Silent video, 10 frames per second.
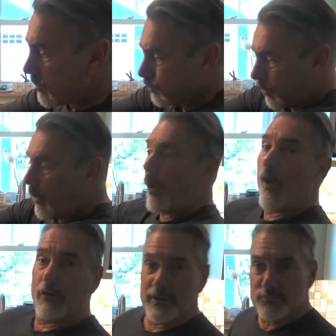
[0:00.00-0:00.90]

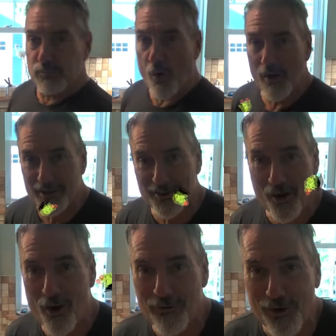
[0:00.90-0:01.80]
whoa, it's boiling
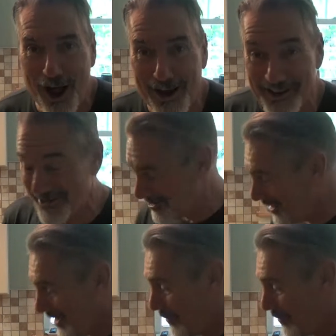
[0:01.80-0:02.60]
over on you, and you're like,